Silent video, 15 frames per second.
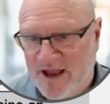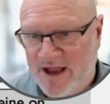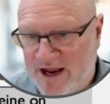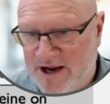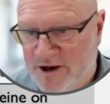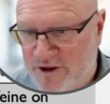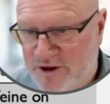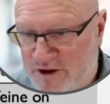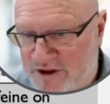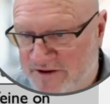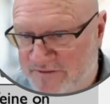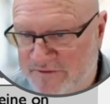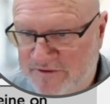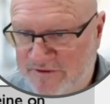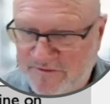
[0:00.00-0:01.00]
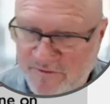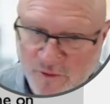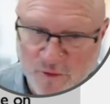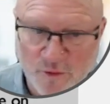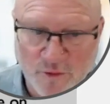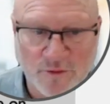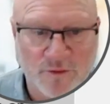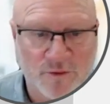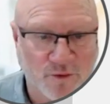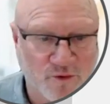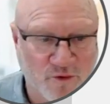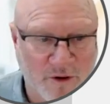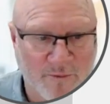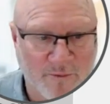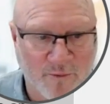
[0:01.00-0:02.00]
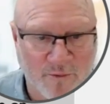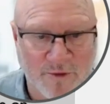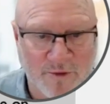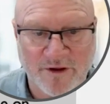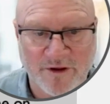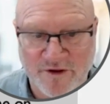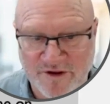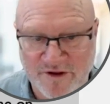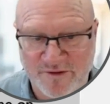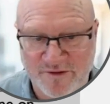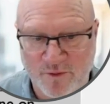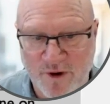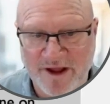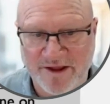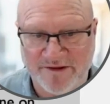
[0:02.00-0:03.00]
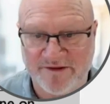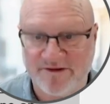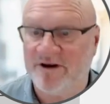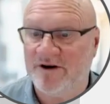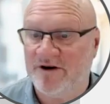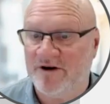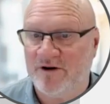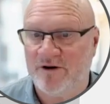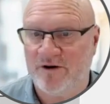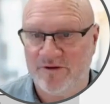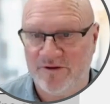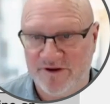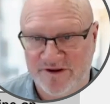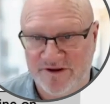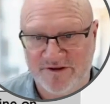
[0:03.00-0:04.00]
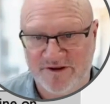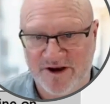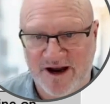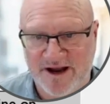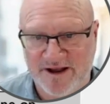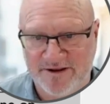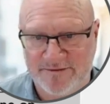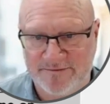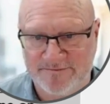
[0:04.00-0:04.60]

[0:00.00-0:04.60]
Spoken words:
Energy levels fall or drop just once on this chart.